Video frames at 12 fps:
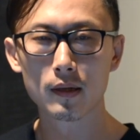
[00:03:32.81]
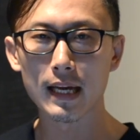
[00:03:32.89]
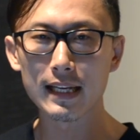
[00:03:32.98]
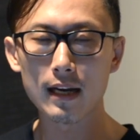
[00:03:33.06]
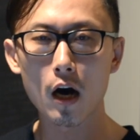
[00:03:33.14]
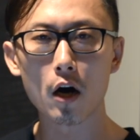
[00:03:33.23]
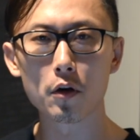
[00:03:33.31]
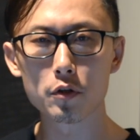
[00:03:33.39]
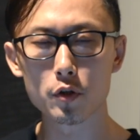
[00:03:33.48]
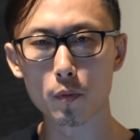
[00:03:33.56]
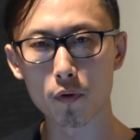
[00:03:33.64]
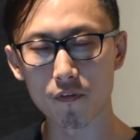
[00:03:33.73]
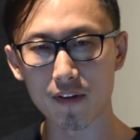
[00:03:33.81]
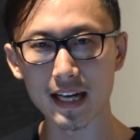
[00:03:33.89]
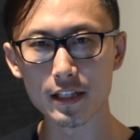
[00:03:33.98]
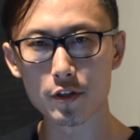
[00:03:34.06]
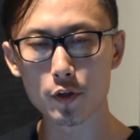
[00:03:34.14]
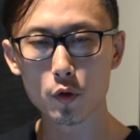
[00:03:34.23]
And it also
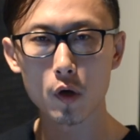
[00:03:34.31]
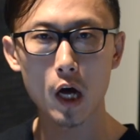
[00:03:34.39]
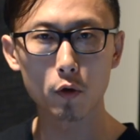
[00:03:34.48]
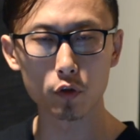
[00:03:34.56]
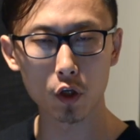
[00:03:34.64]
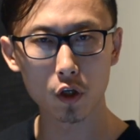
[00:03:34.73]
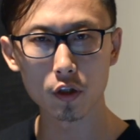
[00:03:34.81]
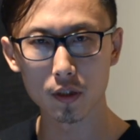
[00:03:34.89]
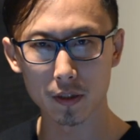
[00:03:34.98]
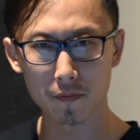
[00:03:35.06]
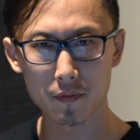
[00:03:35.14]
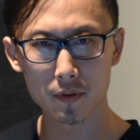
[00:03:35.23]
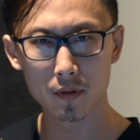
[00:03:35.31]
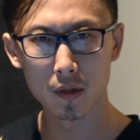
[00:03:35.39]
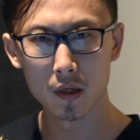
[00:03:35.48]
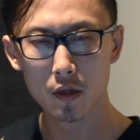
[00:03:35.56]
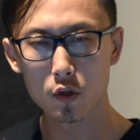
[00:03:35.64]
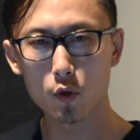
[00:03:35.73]
provides you alternatives
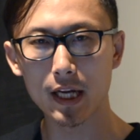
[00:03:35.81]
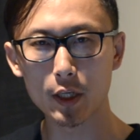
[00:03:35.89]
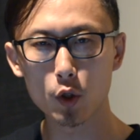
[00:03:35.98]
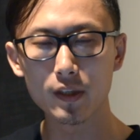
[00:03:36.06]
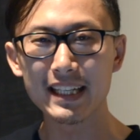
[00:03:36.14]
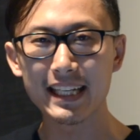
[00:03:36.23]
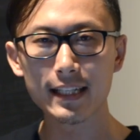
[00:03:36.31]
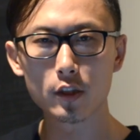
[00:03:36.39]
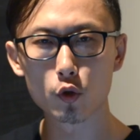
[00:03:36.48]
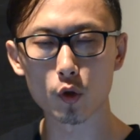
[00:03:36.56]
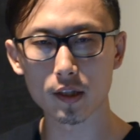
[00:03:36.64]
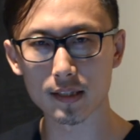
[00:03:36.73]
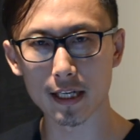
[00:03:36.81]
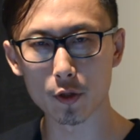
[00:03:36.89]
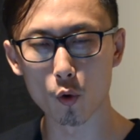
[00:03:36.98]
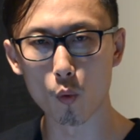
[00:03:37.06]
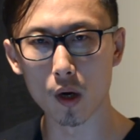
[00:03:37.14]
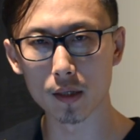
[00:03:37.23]
so that you can get the drug that
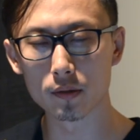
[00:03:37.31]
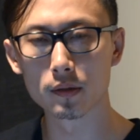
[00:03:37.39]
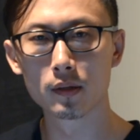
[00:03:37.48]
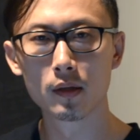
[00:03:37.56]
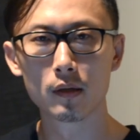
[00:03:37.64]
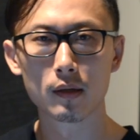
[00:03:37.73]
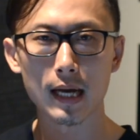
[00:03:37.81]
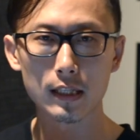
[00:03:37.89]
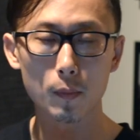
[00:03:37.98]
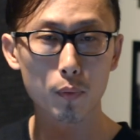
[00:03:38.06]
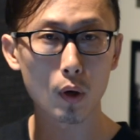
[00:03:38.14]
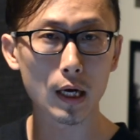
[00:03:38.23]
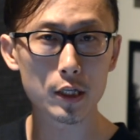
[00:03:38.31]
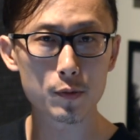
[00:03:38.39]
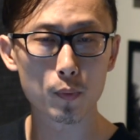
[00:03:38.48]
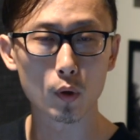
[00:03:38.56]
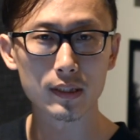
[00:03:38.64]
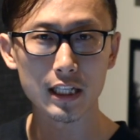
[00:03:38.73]
you want at the price
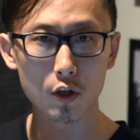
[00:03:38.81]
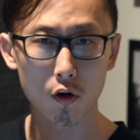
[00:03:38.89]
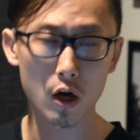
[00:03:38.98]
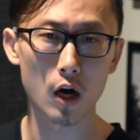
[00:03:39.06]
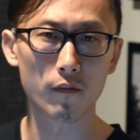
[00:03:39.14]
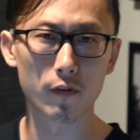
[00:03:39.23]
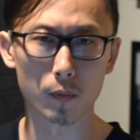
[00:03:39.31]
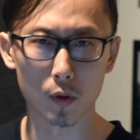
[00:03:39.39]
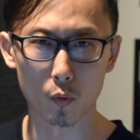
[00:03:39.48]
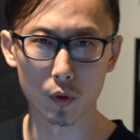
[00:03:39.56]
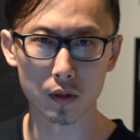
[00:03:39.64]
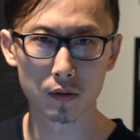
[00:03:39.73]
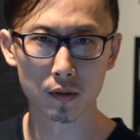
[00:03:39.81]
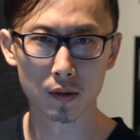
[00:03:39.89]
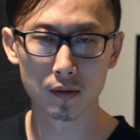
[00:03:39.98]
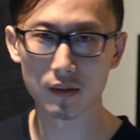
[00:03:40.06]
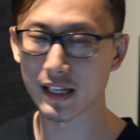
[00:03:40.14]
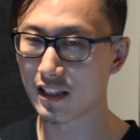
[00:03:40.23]
point that you're comfortable with,
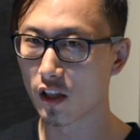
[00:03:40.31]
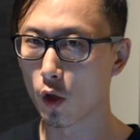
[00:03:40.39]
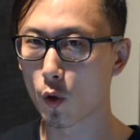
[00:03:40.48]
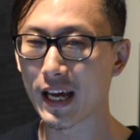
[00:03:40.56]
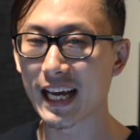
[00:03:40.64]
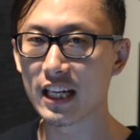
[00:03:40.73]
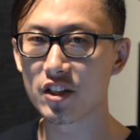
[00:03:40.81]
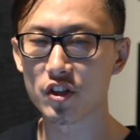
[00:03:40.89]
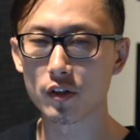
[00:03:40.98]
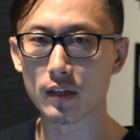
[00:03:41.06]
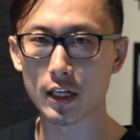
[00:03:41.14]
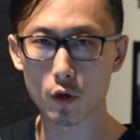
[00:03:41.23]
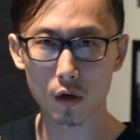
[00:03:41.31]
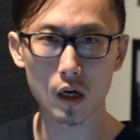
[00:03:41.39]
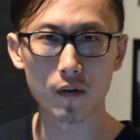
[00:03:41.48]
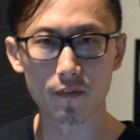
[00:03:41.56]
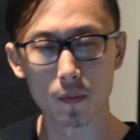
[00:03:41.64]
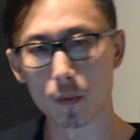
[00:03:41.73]
in the location that you're
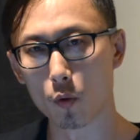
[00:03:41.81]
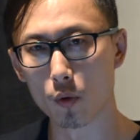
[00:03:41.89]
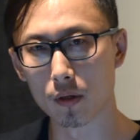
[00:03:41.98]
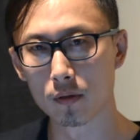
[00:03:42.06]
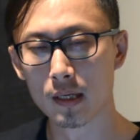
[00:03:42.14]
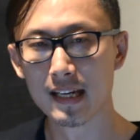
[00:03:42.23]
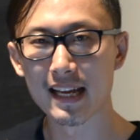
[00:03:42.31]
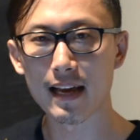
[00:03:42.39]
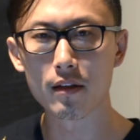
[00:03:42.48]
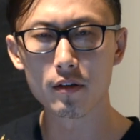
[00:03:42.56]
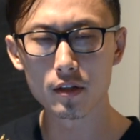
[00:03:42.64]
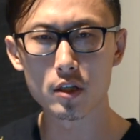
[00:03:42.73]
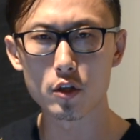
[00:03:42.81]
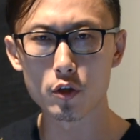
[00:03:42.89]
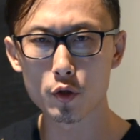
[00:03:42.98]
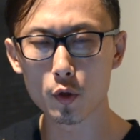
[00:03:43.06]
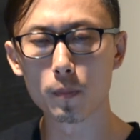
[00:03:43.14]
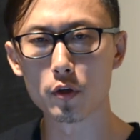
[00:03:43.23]
comfortable with. And this is
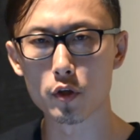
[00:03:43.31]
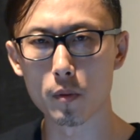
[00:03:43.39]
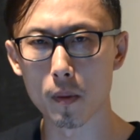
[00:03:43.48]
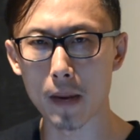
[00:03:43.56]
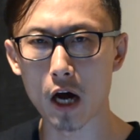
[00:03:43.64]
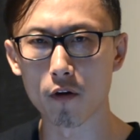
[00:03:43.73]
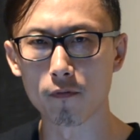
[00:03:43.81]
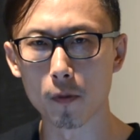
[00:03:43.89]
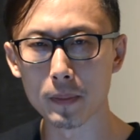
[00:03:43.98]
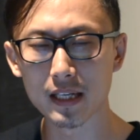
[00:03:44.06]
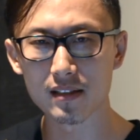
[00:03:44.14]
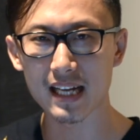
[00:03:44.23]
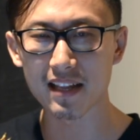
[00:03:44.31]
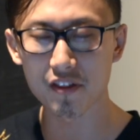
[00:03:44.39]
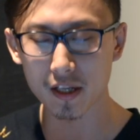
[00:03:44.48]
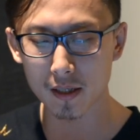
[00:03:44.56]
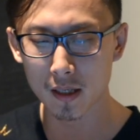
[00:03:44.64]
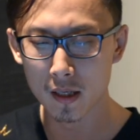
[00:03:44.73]
super, super powerful, because I
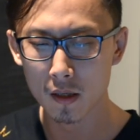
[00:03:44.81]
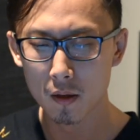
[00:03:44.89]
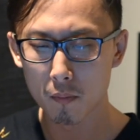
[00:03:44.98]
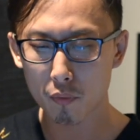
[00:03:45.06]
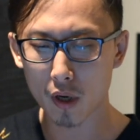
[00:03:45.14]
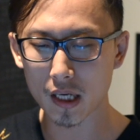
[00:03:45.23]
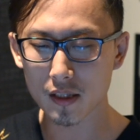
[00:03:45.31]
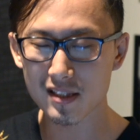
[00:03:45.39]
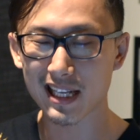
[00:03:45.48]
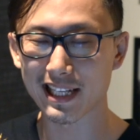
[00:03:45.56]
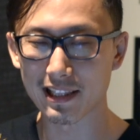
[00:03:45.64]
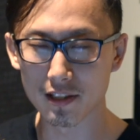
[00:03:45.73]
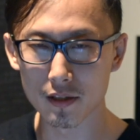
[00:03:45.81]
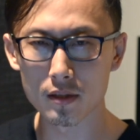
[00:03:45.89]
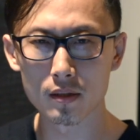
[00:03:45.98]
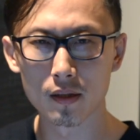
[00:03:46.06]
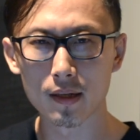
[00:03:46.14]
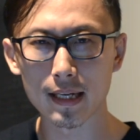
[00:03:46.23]
think products like
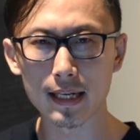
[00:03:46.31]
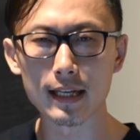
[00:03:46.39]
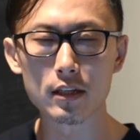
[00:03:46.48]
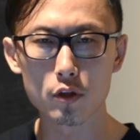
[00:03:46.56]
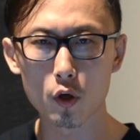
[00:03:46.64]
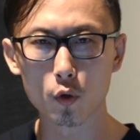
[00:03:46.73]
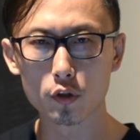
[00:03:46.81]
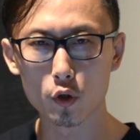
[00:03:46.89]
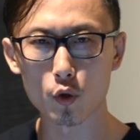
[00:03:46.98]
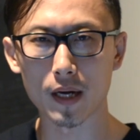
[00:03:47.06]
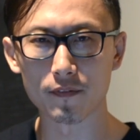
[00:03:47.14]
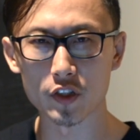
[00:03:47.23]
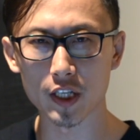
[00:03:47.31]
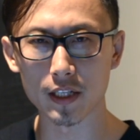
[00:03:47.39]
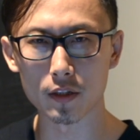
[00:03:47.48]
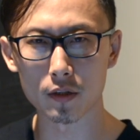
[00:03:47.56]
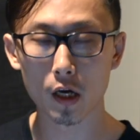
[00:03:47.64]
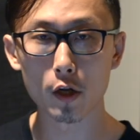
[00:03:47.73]
this is going to drive
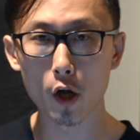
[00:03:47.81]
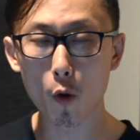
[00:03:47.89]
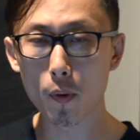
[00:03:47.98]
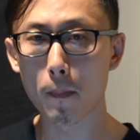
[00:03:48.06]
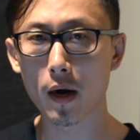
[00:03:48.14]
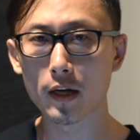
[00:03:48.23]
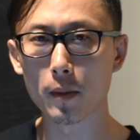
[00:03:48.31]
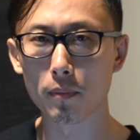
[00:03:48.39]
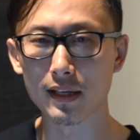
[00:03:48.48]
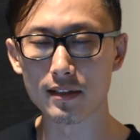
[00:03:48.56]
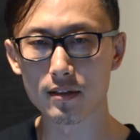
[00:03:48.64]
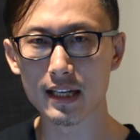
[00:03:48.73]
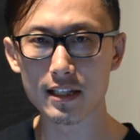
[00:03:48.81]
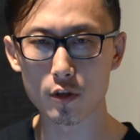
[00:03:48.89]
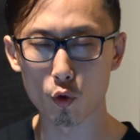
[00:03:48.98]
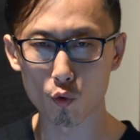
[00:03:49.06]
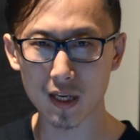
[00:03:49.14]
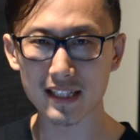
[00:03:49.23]
change. An open marketplace is the
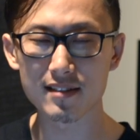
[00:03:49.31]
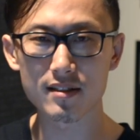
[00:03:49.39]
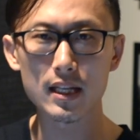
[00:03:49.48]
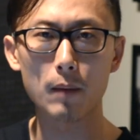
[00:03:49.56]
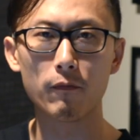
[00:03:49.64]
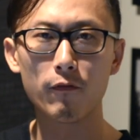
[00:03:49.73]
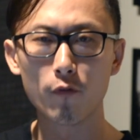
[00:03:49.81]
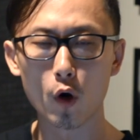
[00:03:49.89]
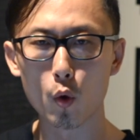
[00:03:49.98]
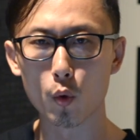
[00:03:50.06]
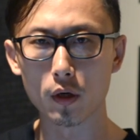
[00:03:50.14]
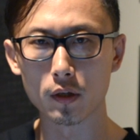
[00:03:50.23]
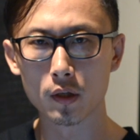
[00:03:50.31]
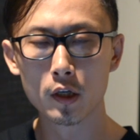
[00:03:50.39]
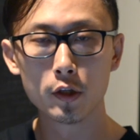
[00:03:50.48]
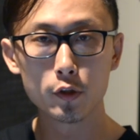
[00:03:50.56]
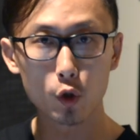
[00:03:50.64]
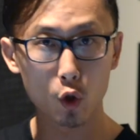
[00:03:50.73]
right step forward
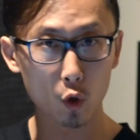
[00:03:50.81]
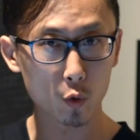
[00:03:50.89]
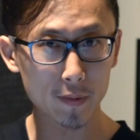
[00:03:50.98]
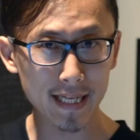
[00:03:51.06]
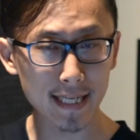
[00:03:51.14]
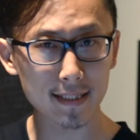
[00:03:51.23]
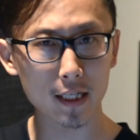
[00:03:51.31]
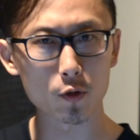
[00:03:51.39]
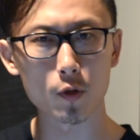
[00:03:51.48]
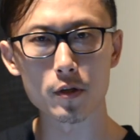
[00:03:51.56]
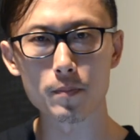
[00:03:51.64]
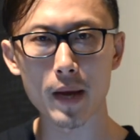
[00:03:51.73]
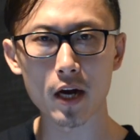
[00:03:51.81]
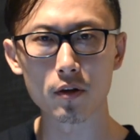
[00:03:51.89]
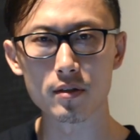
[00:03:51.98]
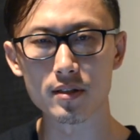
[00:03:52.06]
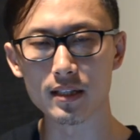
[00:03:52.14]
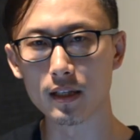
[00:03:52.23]
to create that
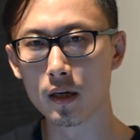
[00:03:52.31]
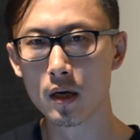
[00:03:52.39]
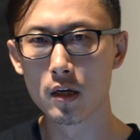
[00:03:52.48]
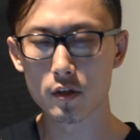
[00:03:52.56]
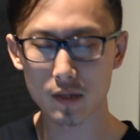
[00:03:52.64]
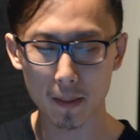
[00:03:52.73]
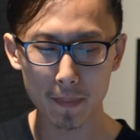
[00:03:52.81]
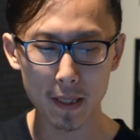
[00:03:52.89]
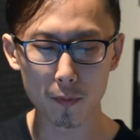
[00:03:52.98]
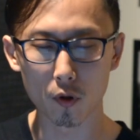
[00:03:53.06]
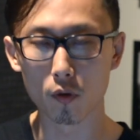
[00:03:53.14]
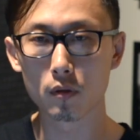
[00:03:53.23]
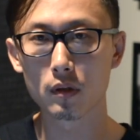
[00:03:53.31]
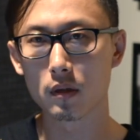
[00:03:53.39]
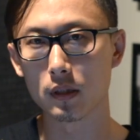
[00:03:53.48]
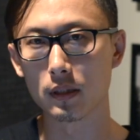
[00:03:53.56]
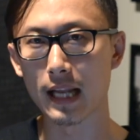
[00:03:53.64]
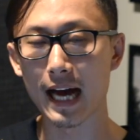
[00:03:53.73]
transparency so that people
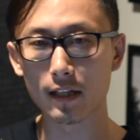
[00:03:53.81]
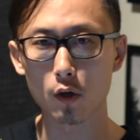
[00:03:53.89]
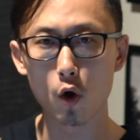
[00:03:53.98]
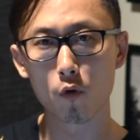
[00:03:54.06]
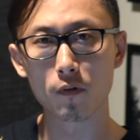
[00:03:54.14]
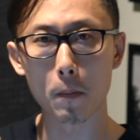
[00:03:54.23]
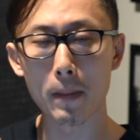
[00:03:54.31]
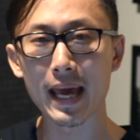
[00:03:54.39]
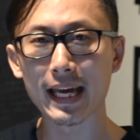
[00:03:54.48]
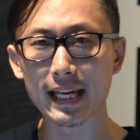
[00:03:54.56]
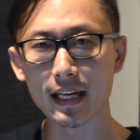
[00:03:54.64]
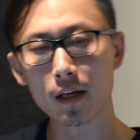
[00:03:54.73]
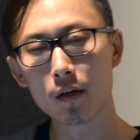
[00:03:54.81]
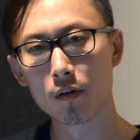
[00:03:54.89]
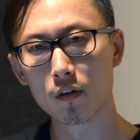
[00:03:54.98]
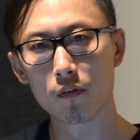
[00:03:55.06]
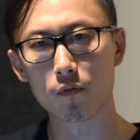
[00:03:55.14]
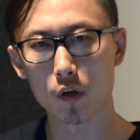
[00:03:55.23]
could not overpay
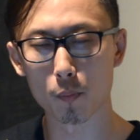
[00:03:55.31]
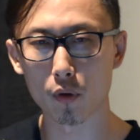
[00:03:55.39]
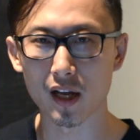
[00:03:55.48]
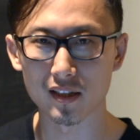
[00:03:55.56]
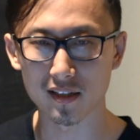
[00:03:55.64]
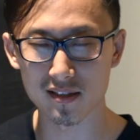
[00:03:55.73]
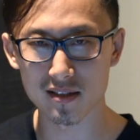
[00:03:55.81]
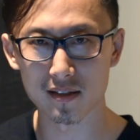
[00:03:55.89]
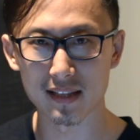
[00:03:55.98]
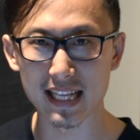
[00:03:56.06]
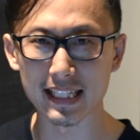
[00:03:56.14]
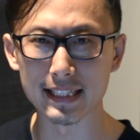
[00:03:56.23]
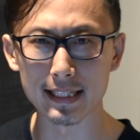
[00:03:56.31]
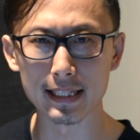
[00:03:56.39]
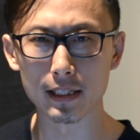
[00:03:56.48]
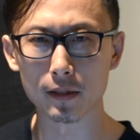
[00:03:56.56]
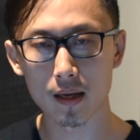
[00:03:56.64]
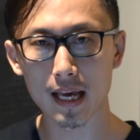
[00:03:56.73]
for the products that they
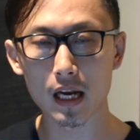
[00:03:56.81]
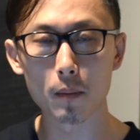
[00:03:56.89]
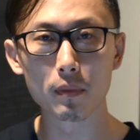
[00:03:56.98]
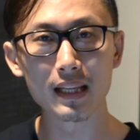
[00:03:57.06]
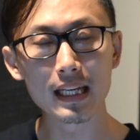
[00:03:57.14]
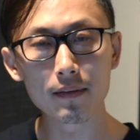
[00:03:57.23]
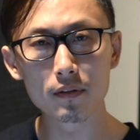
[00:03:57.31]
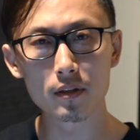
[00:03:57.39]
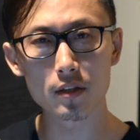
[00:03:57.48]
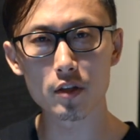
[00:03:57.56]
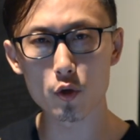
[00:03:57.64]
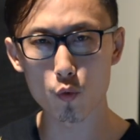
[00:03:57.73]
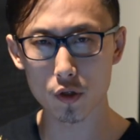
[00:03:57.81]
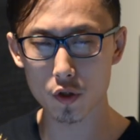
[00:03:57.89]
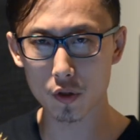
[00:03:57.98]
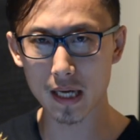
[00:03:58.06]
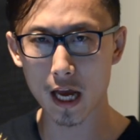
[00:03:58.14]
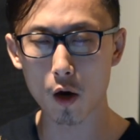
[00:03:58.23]
need. And I believe this is what's
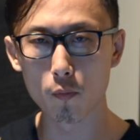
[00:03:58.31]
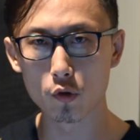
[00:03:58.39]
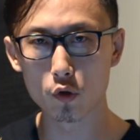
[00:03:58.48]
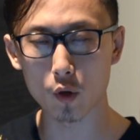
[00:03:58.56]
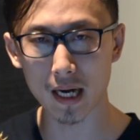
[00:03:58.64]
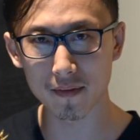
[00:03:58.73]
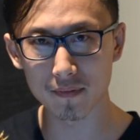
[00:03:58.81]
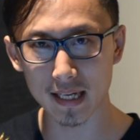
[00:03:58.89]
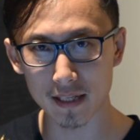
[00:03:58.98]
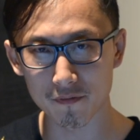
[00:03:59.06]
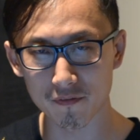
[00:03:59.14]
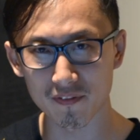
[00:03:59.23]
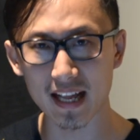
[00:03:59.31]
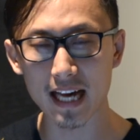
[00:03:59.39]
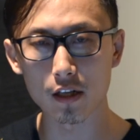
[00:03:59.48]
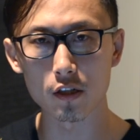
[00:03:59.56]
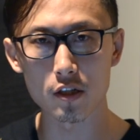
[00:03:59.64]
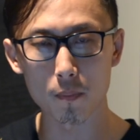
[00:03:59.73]
going to help drive that
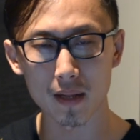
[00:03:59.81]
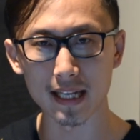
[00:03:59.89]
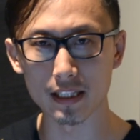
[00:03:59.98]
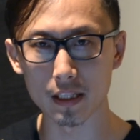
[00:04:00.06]
flatter supply and